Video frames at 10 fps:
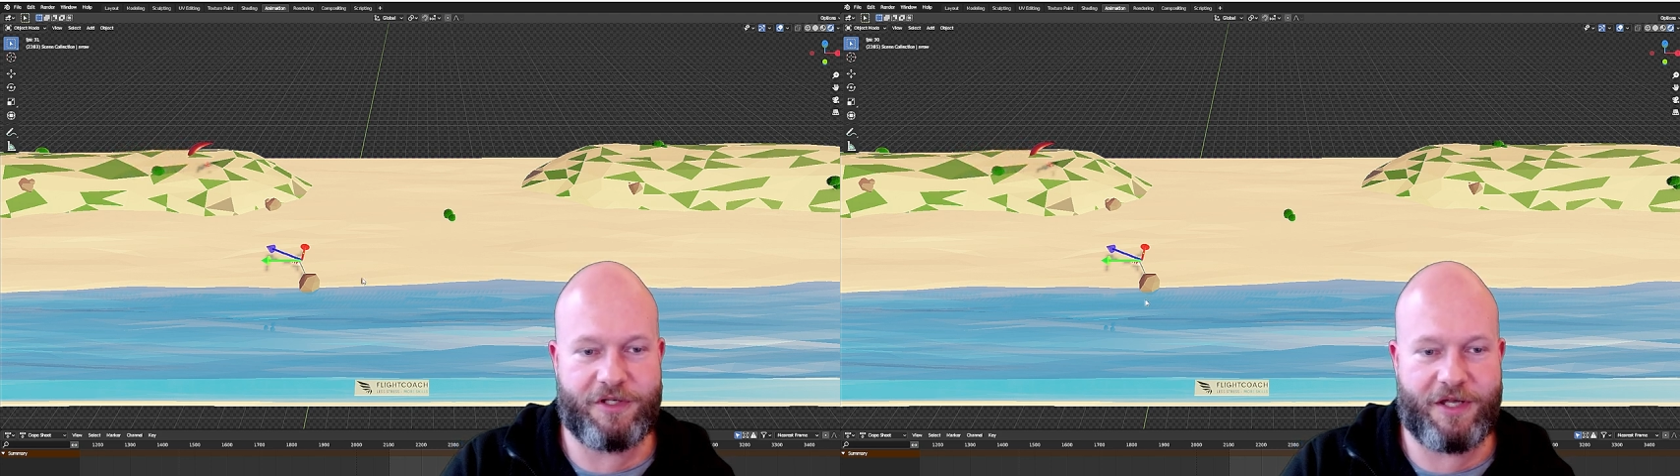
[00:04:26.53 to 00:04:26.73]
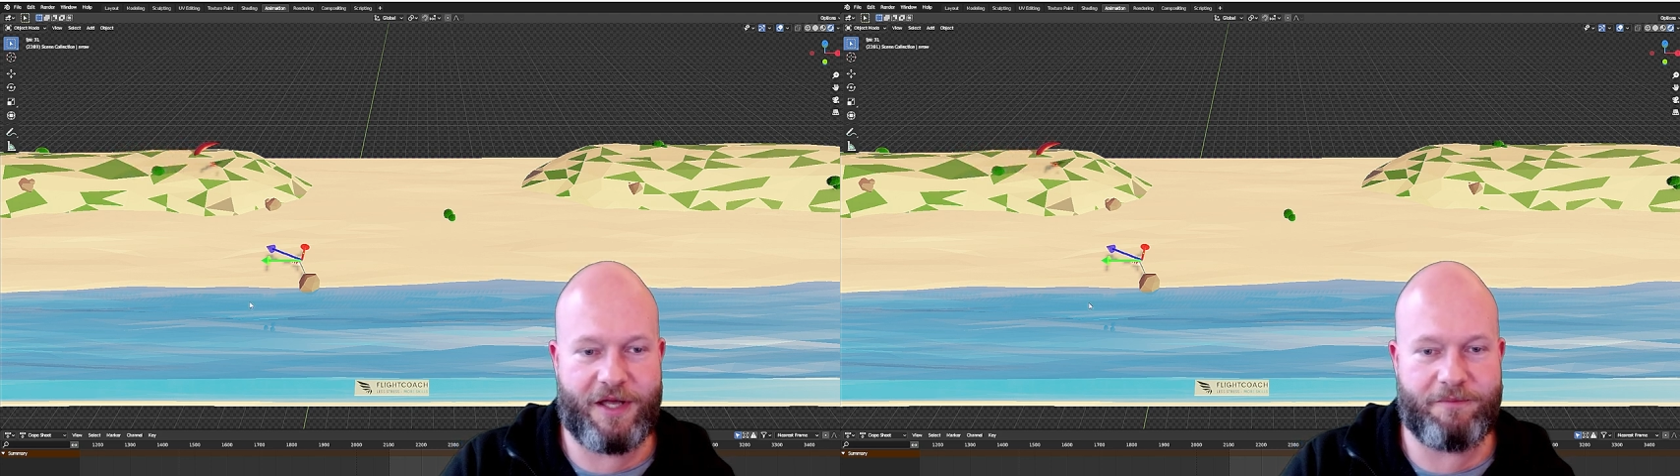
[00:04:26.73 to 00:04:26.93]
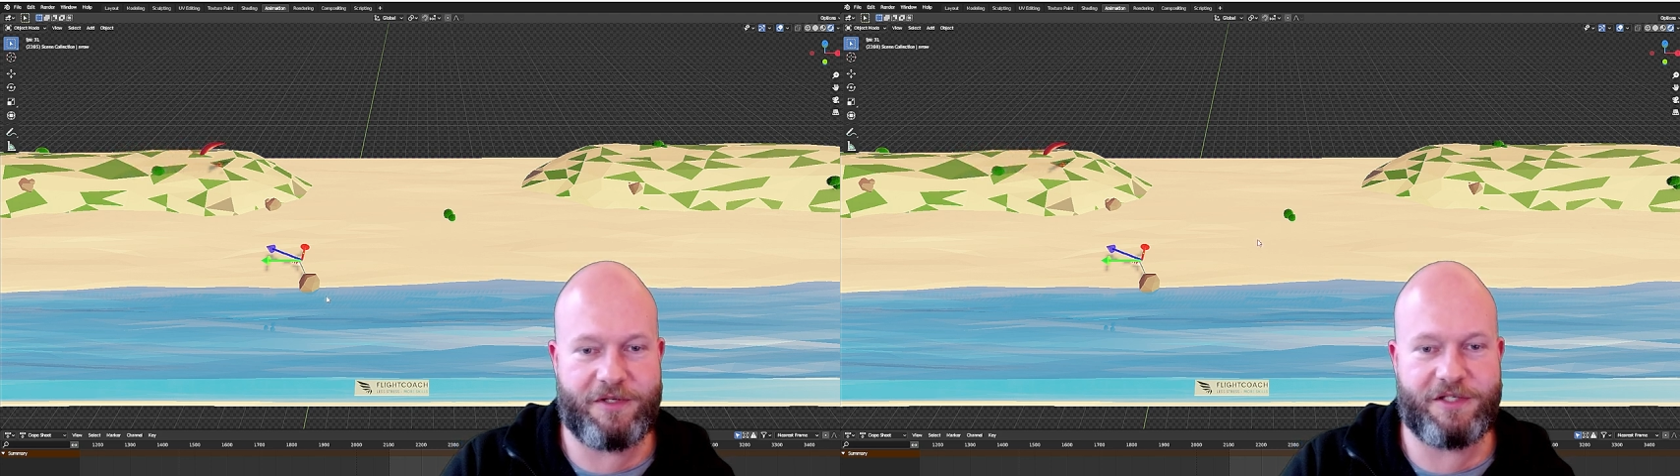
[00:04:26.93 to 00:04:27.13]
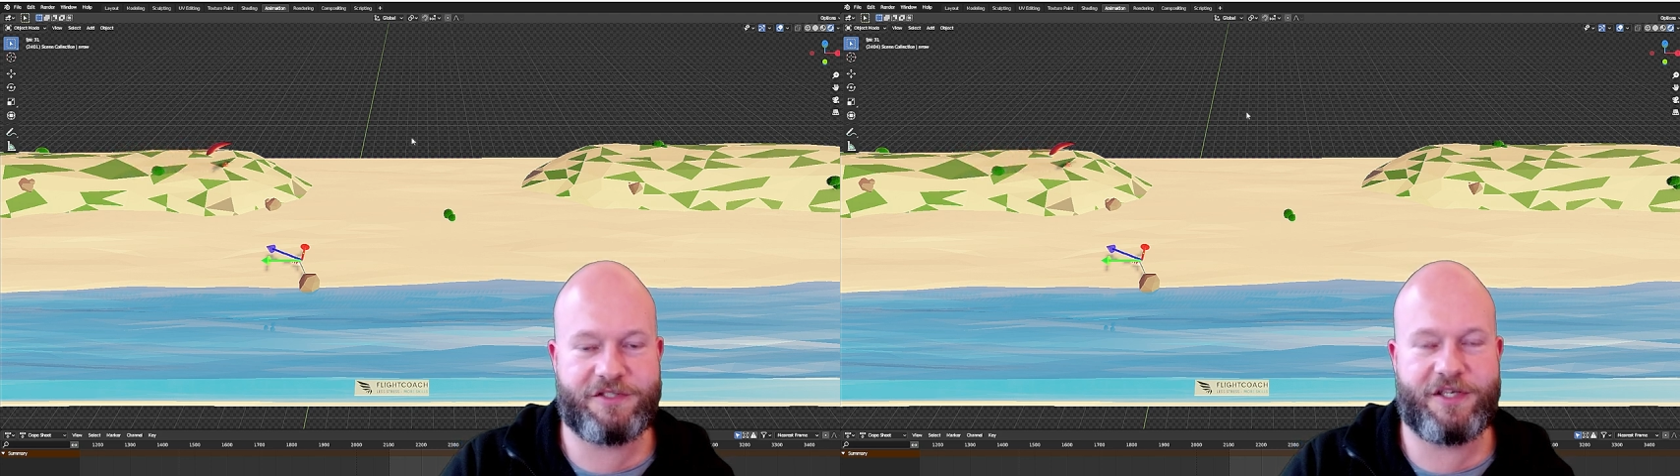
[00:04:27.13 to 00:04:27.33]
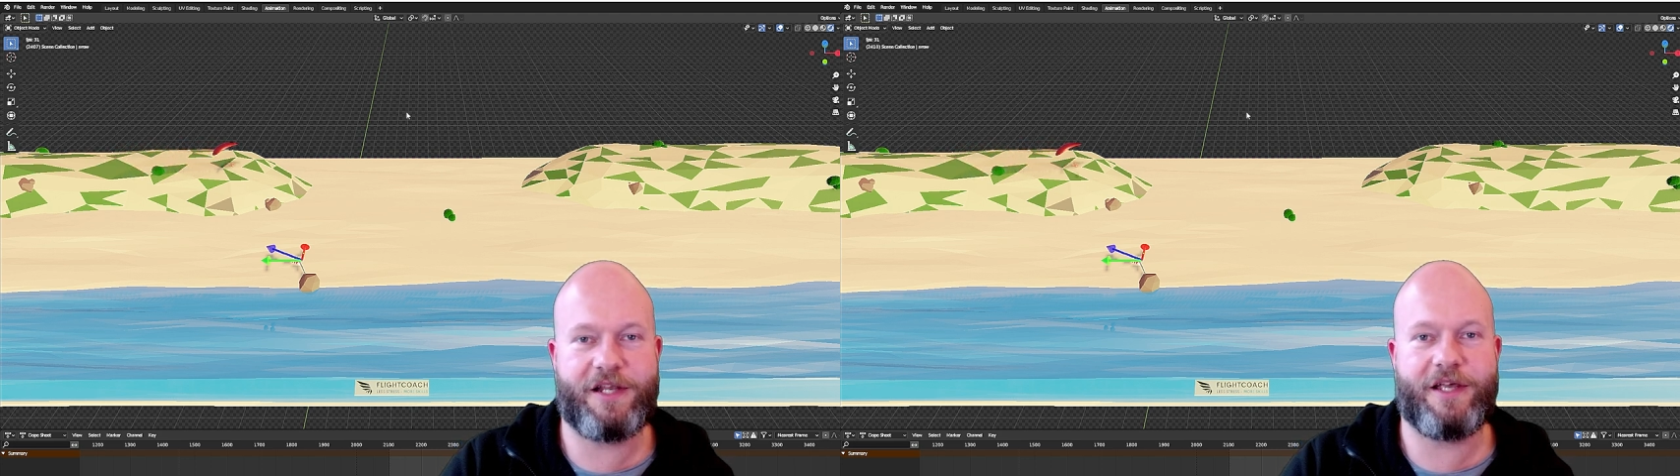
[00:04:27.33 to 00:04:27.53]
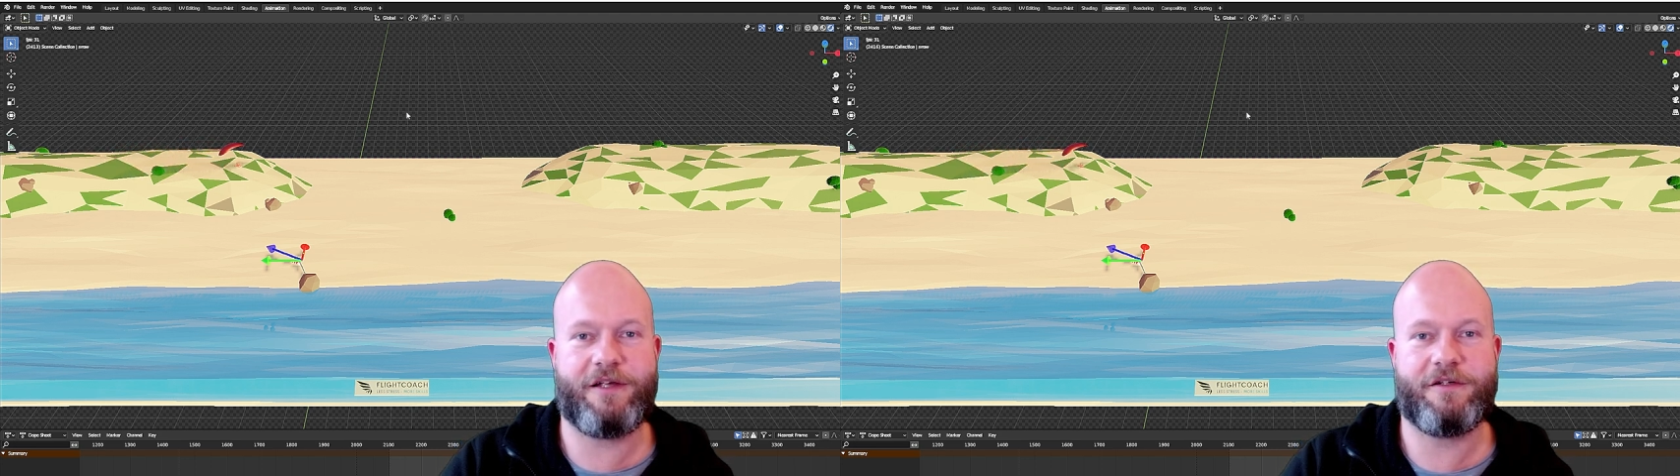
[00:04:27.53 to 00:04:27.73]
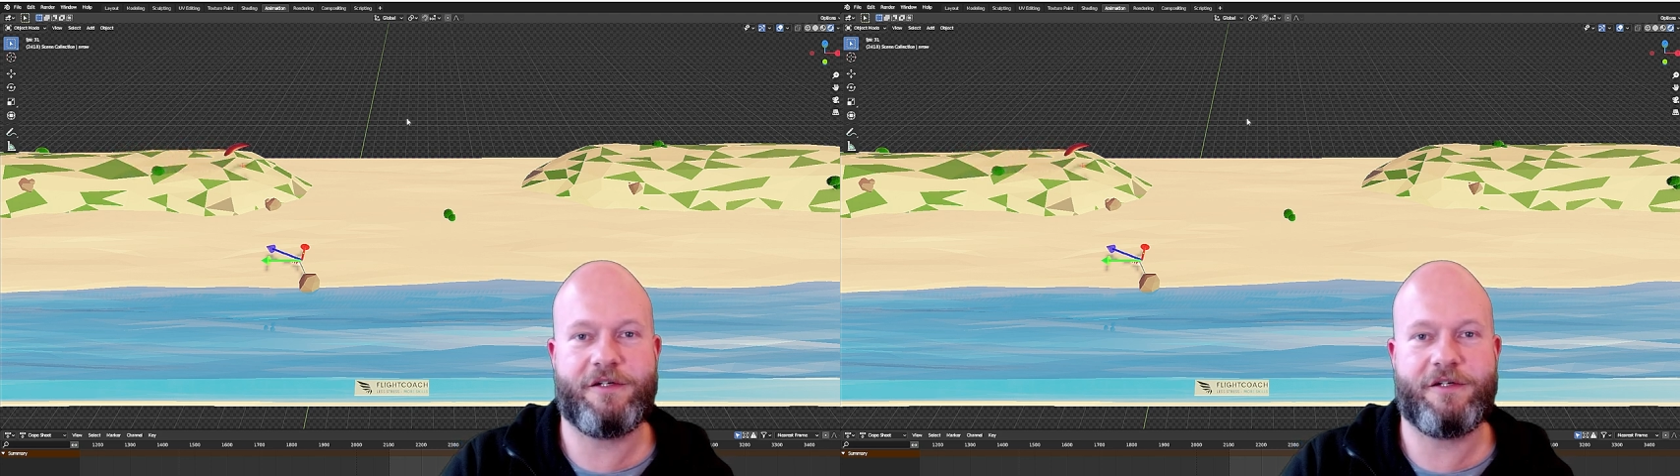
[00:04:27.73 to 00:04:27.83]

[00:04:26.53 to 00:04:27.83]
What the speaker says: can be sailing.